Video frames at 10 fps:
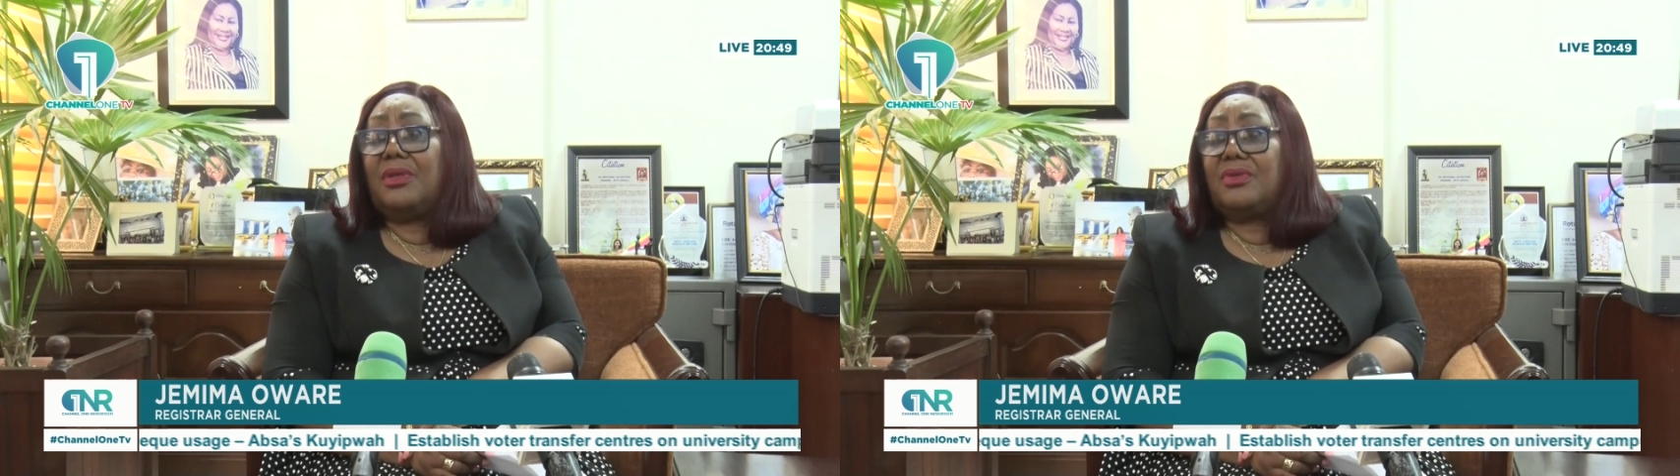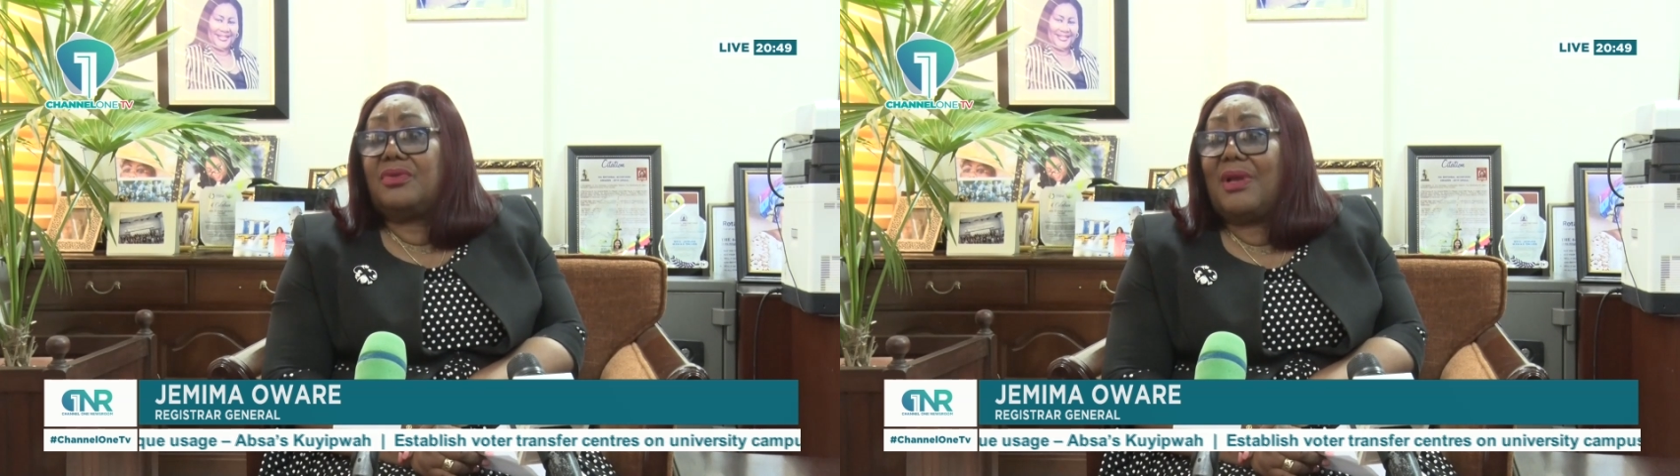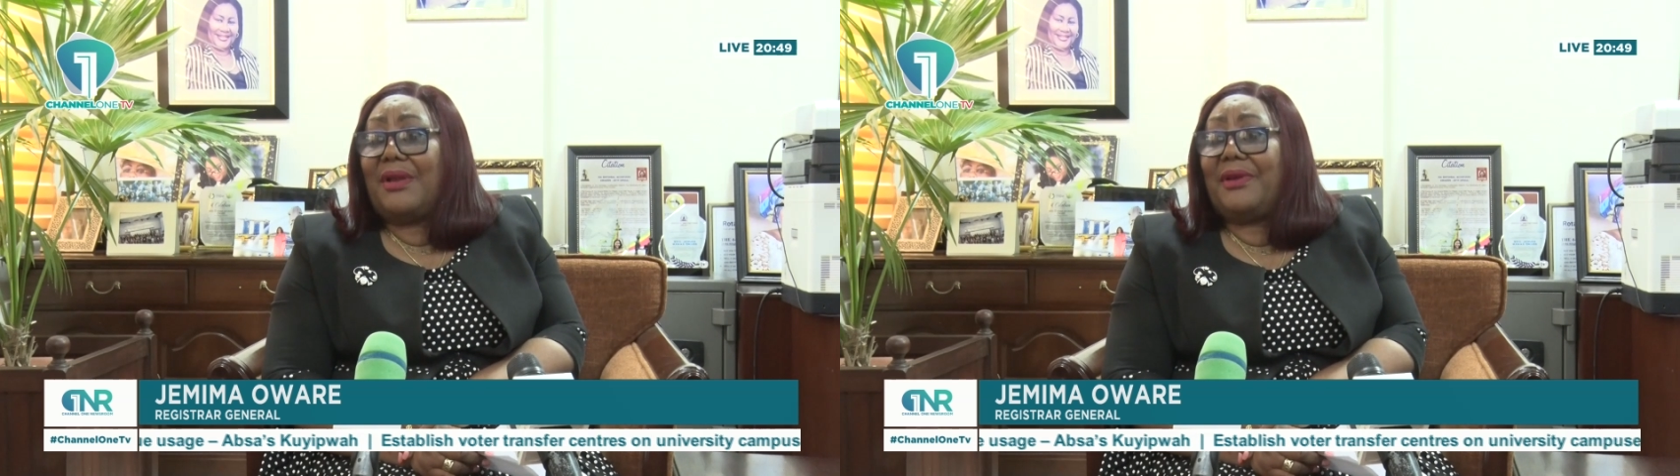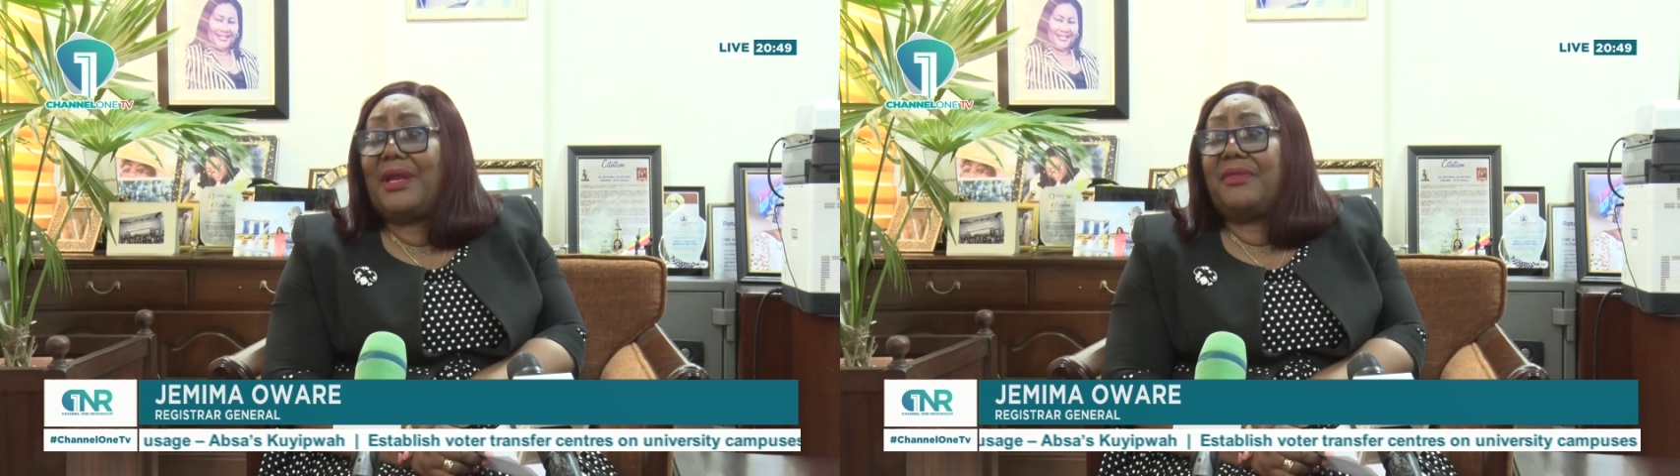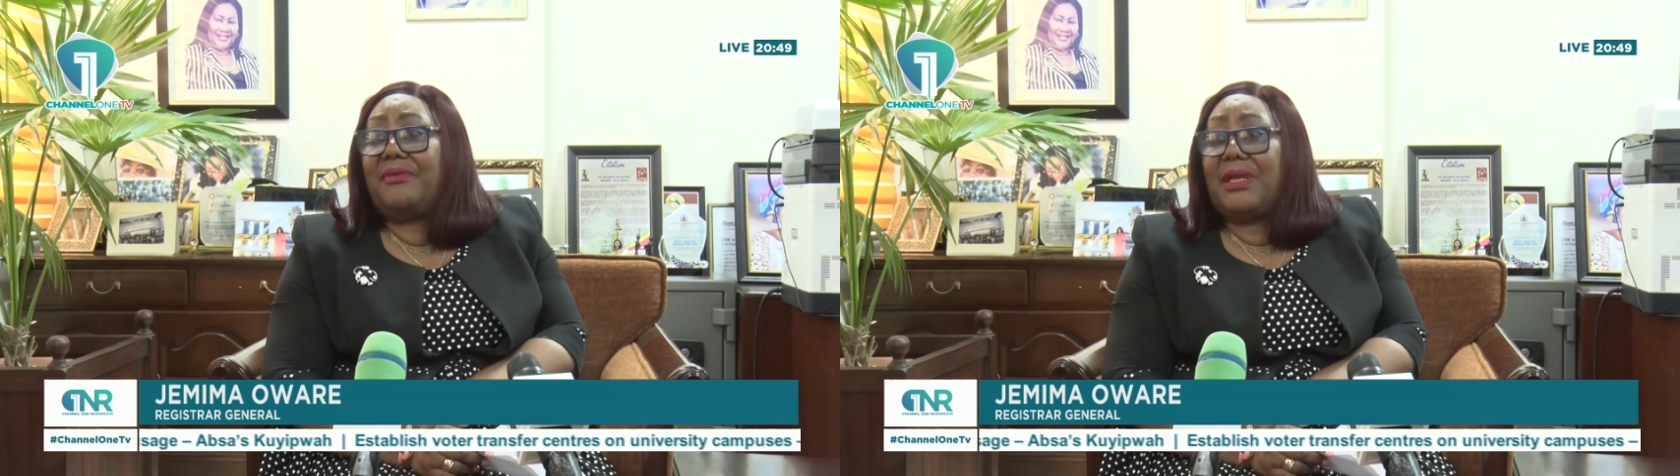two
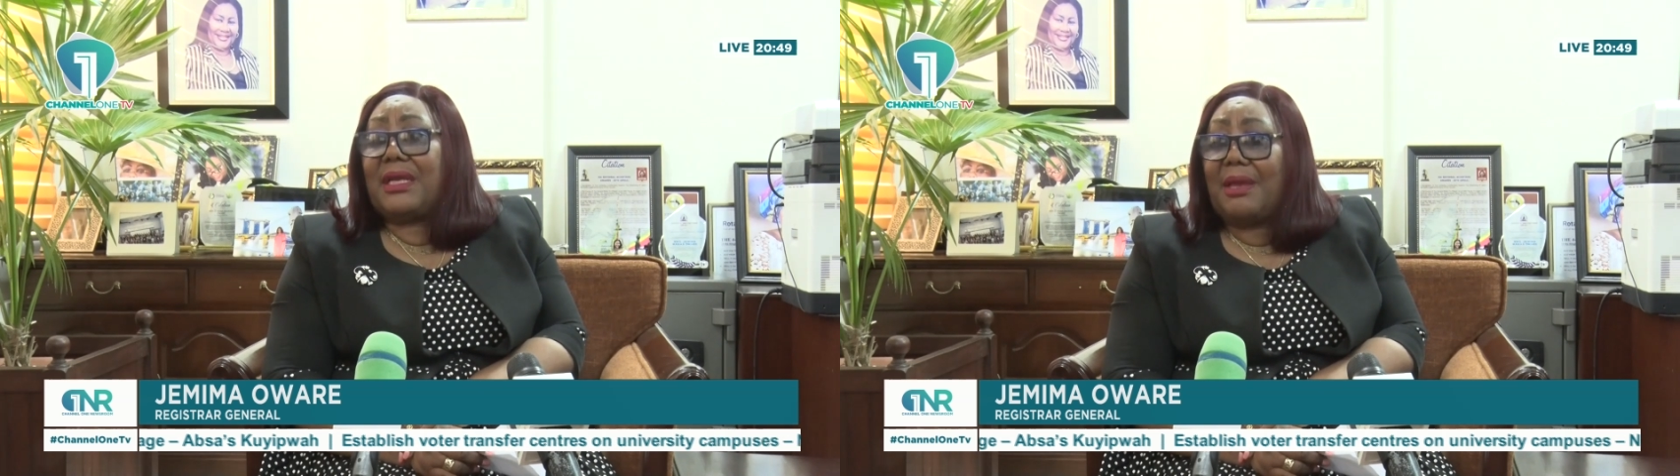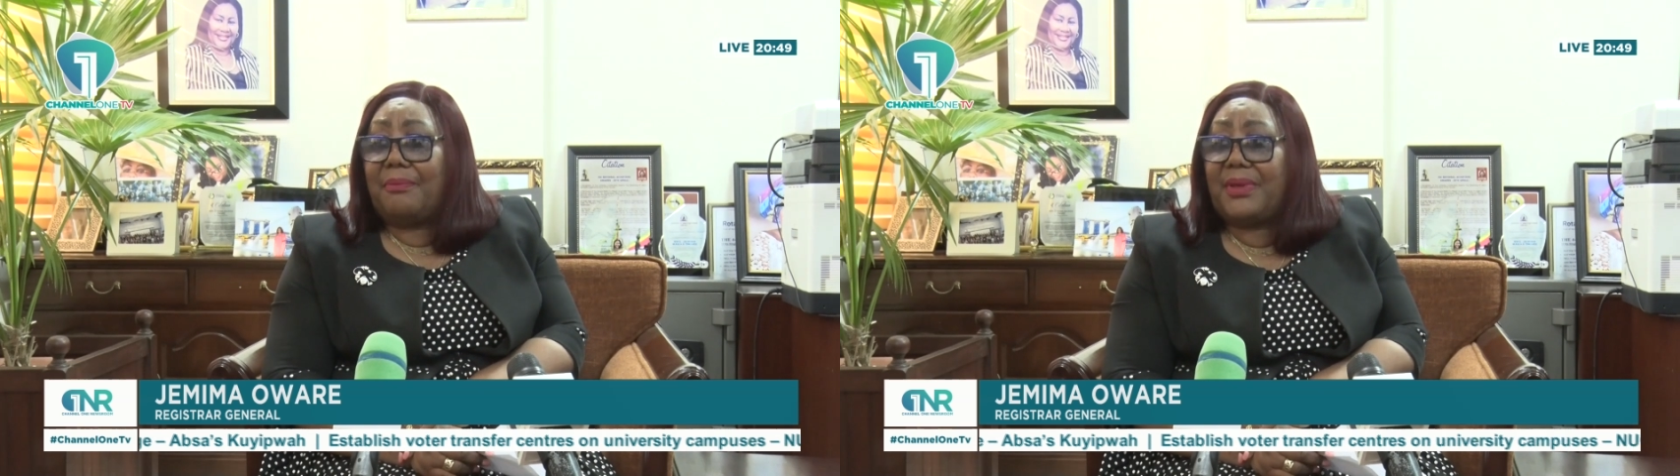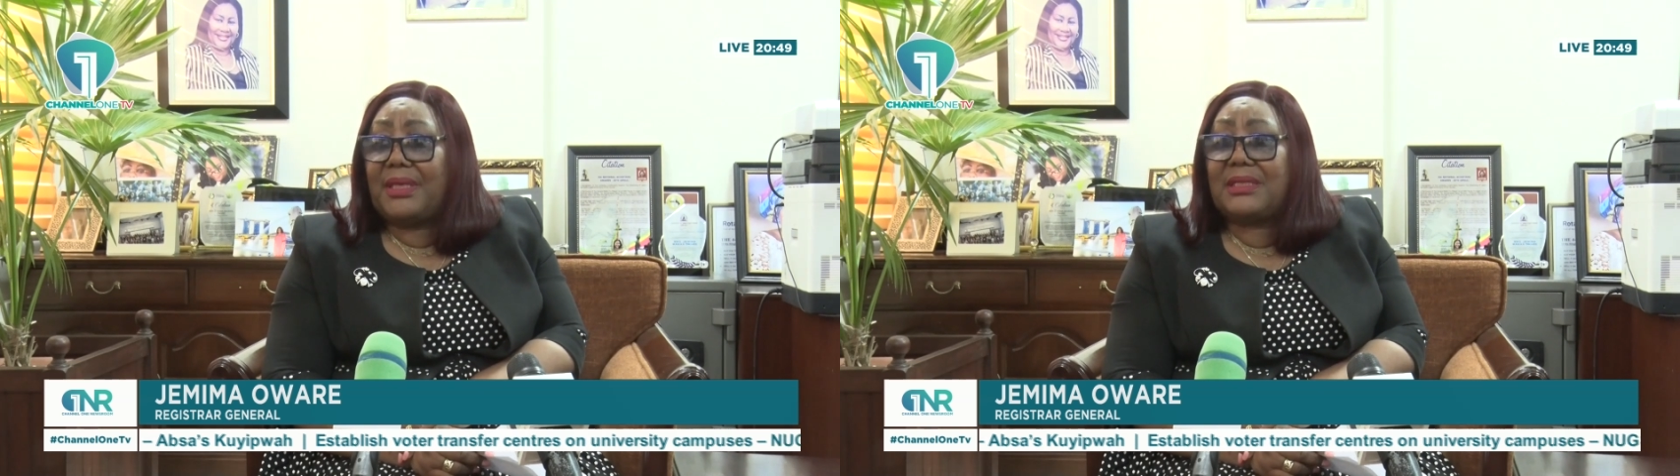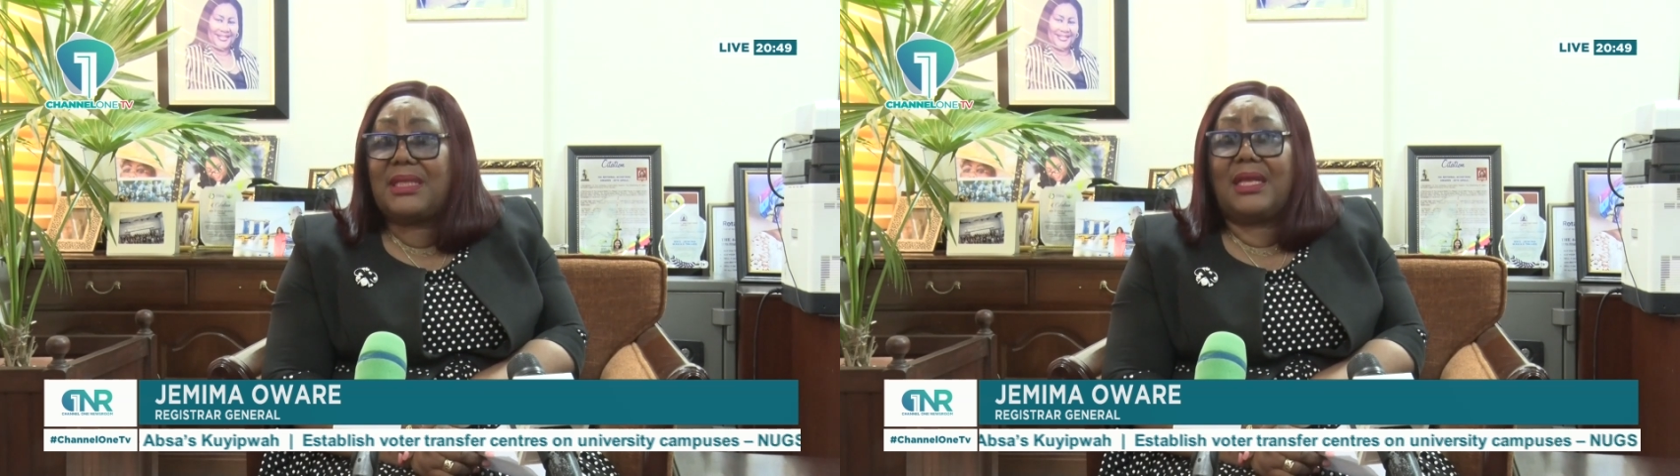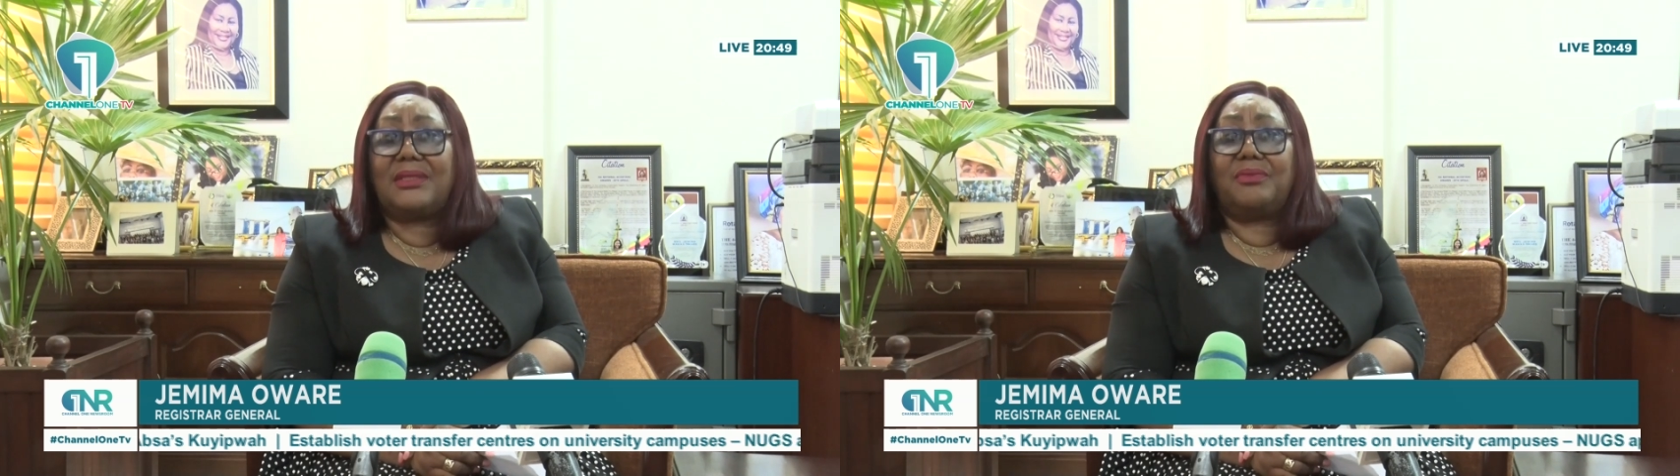hundred three companies
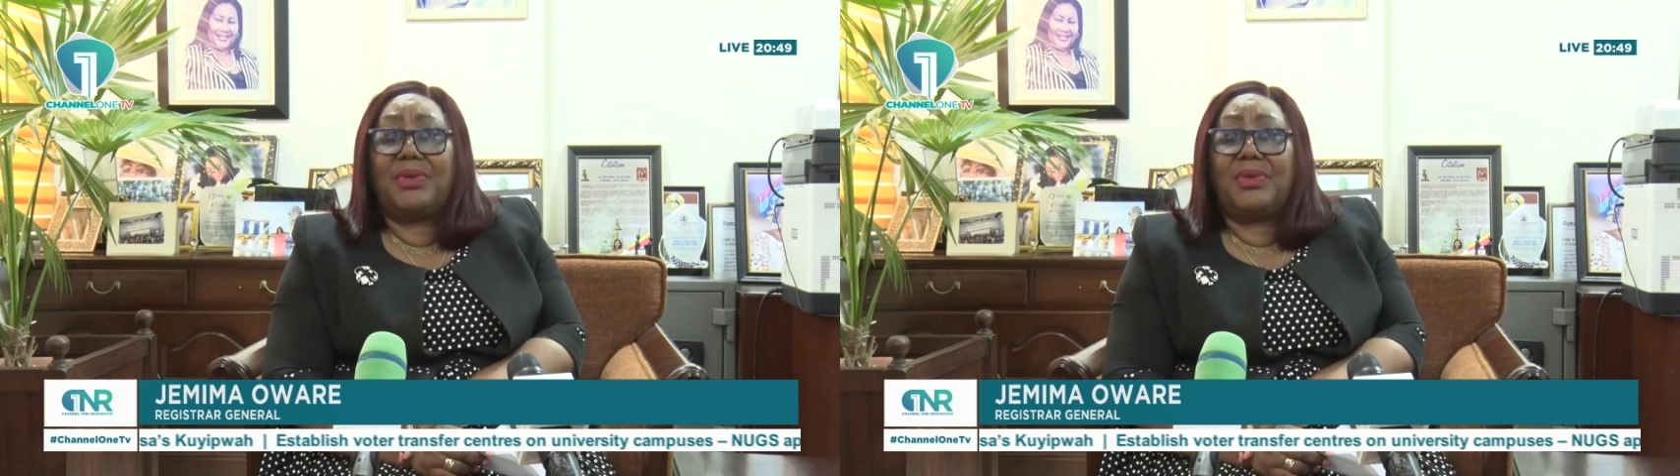that